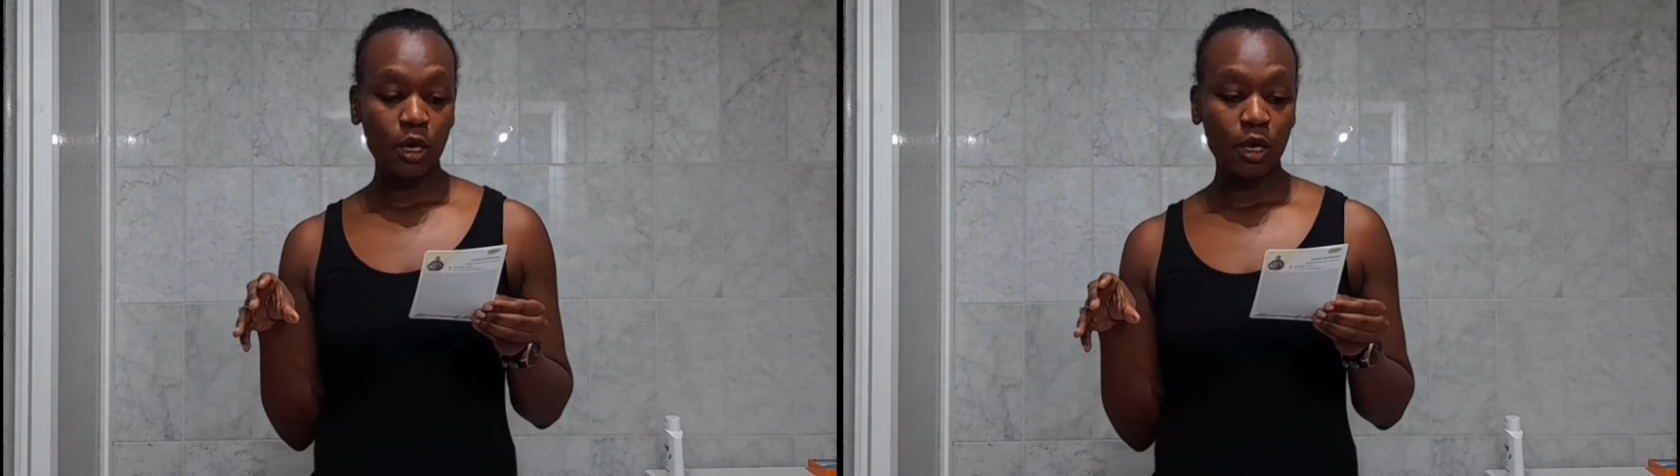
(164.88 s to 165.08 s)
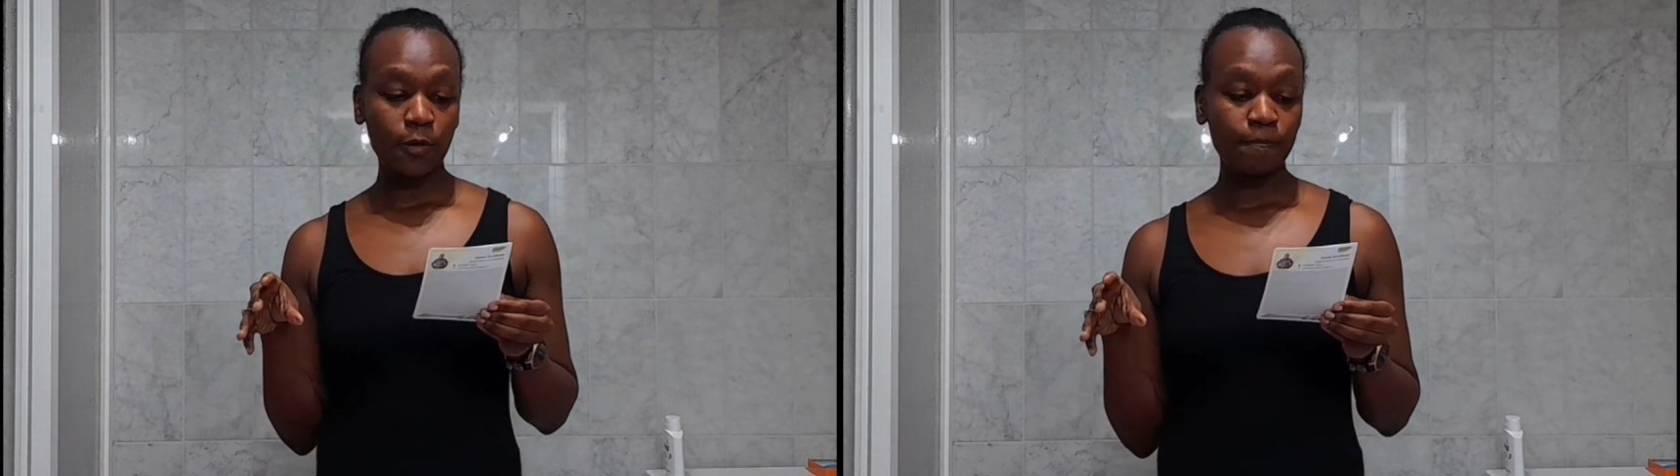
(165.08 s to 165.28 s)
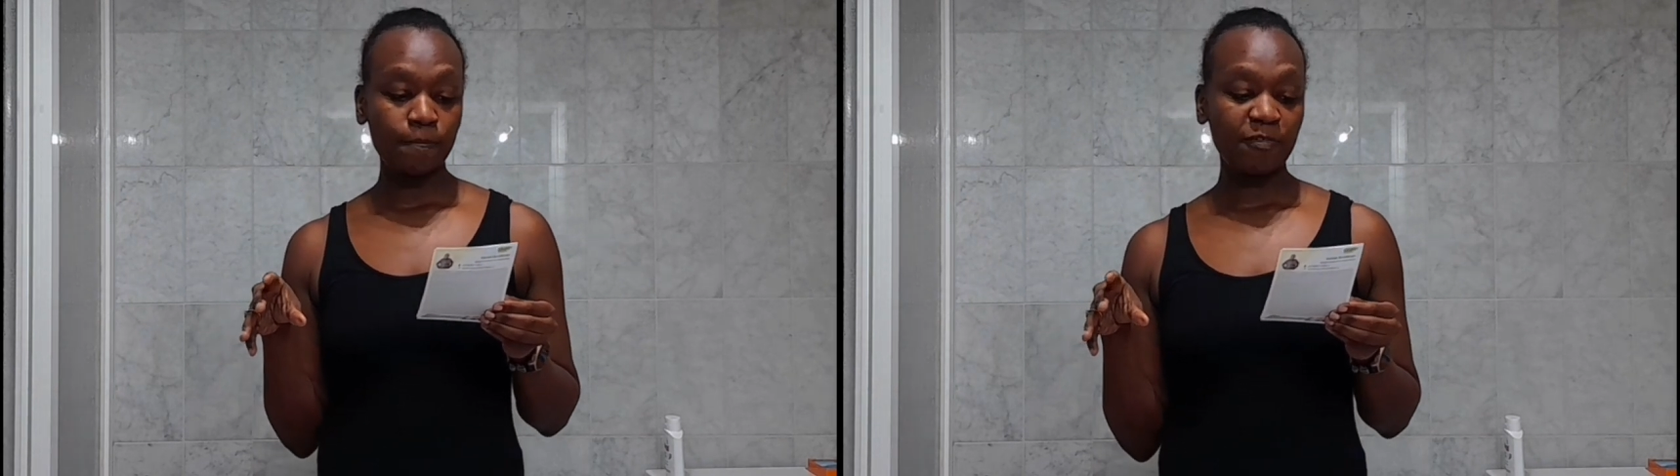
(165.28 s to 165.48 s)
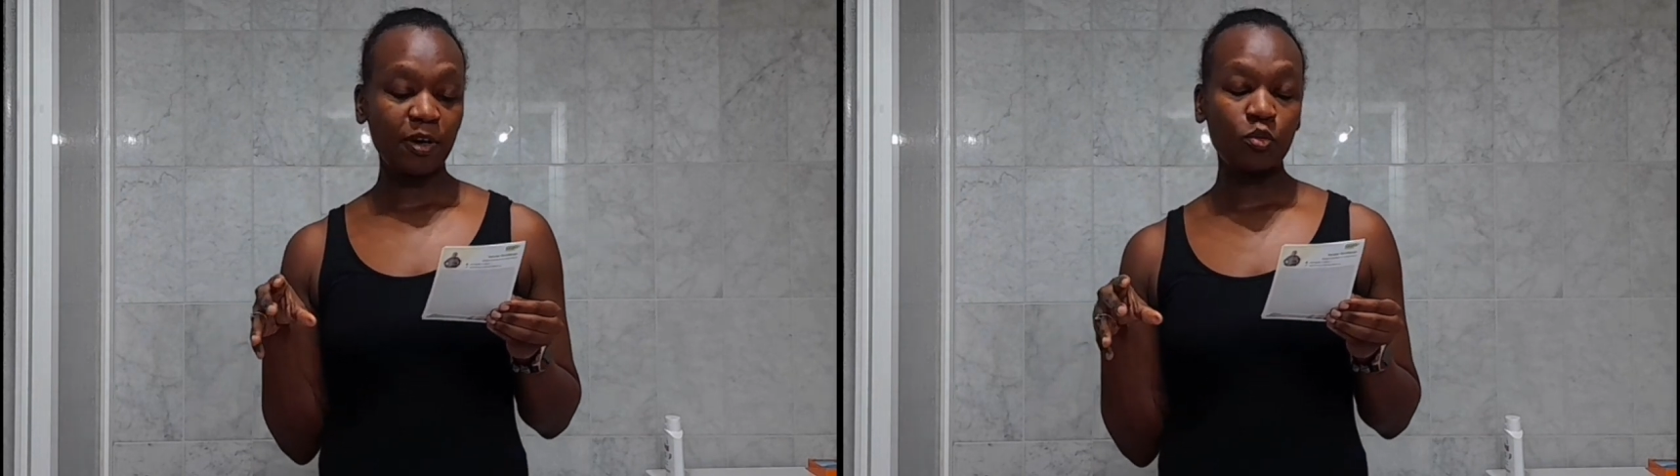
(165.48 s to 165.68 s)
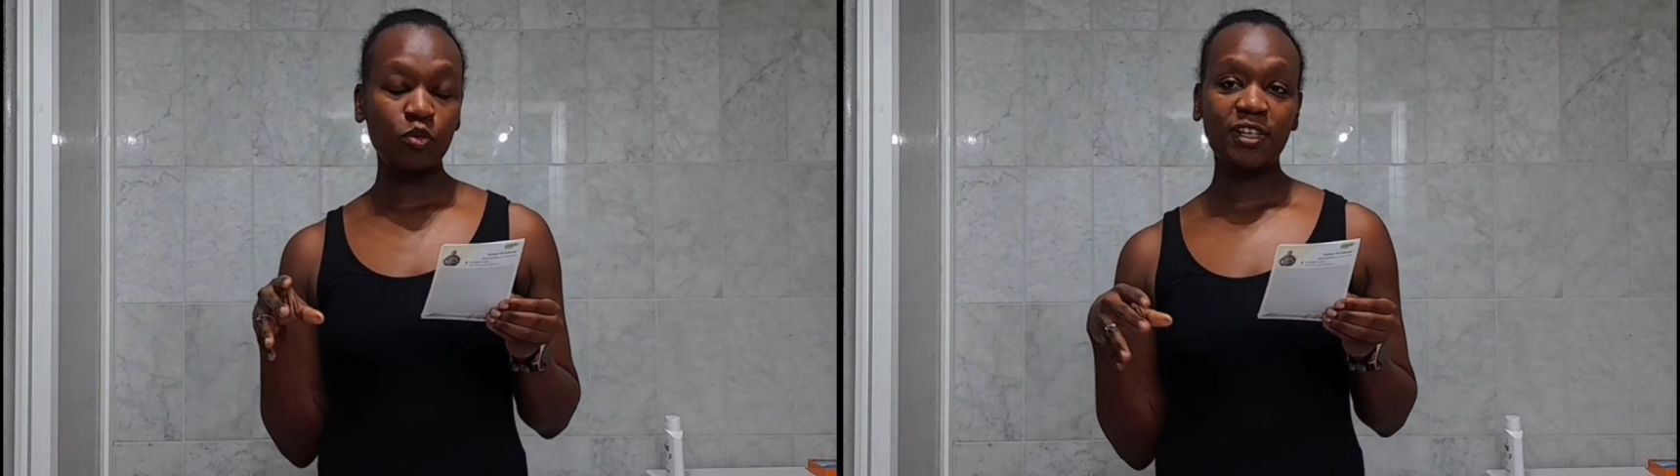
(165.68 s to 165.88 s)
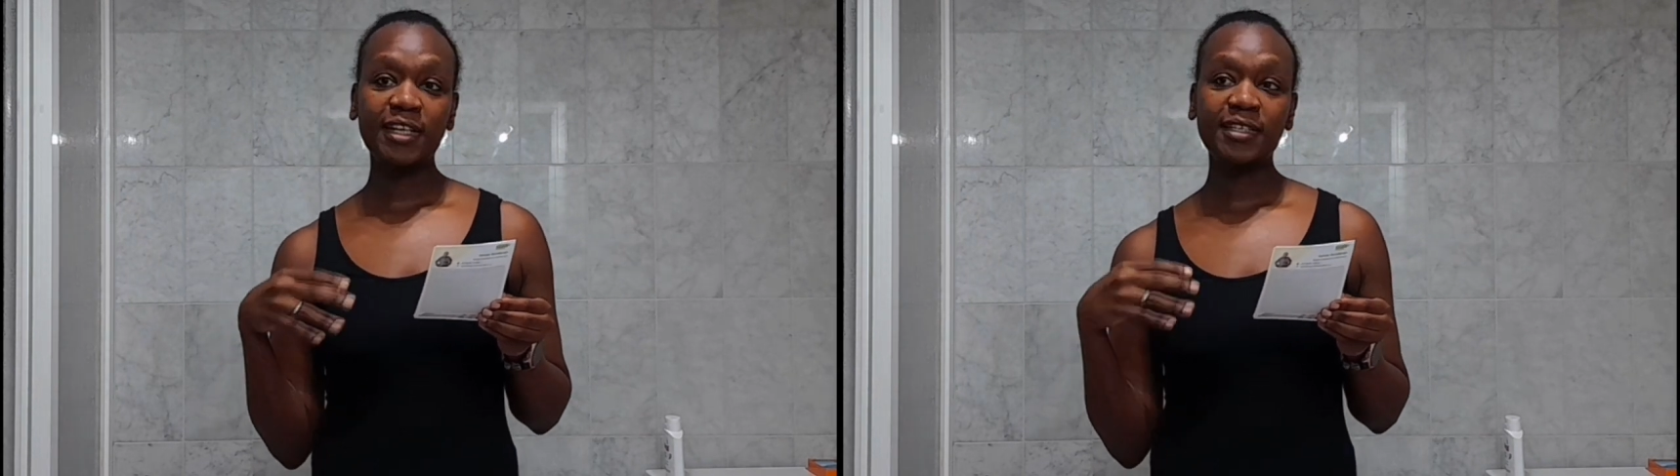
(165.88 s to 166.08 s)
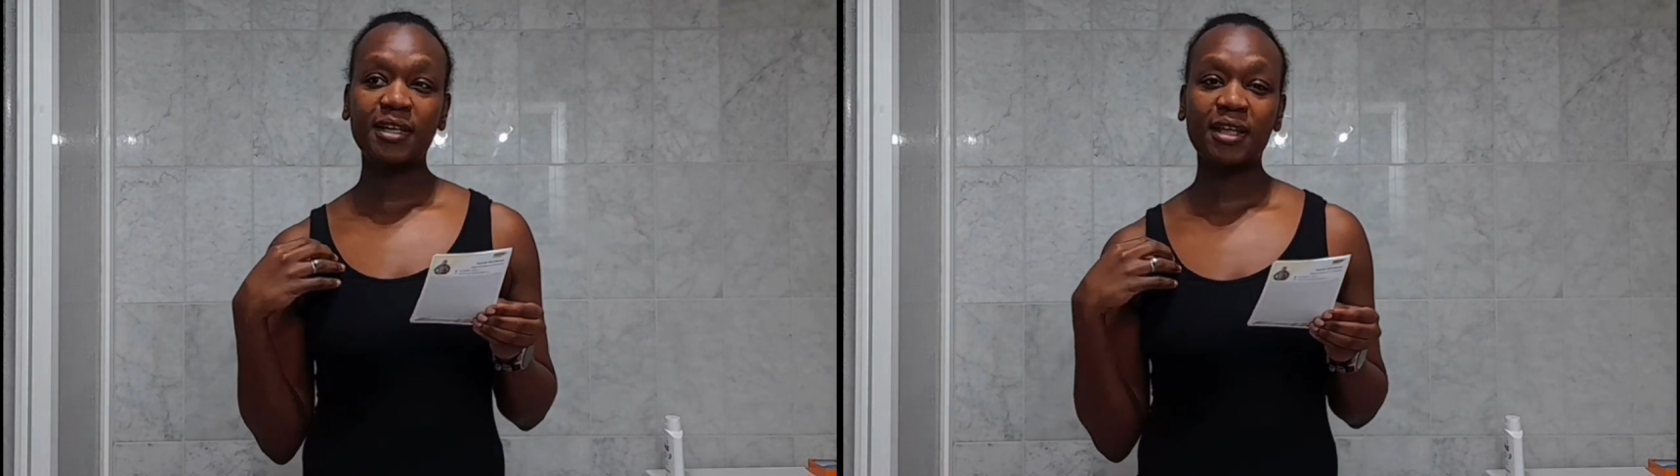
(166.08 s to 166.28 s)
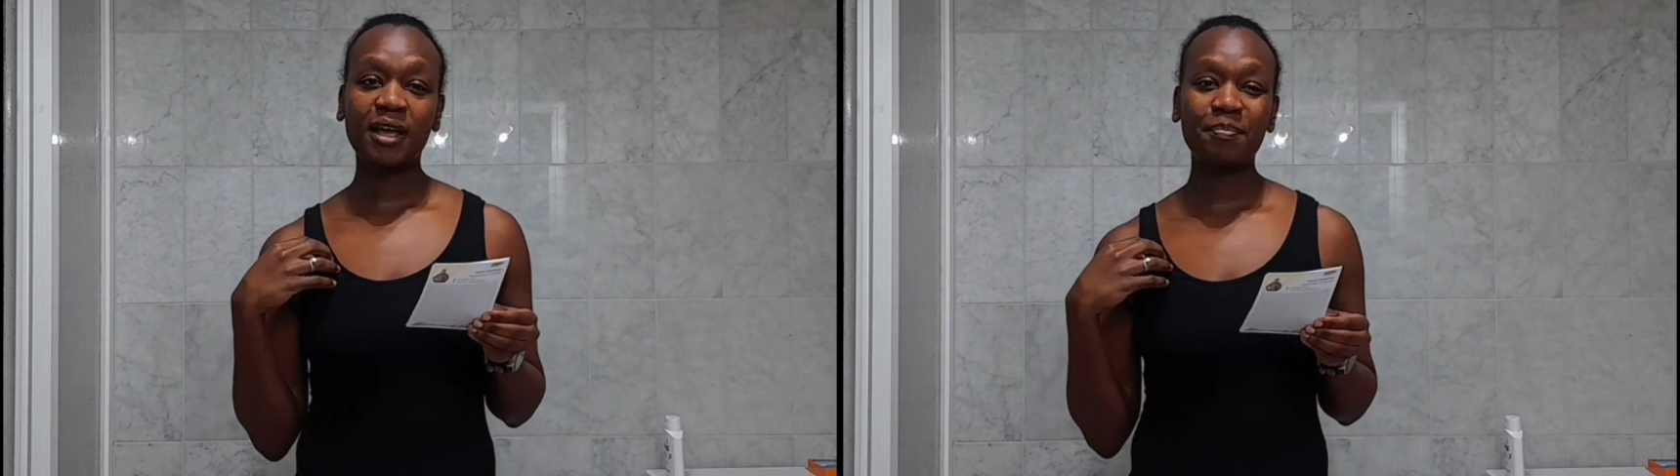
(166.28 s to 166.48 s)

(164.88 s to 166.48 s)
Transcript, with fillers: um, if I could get a,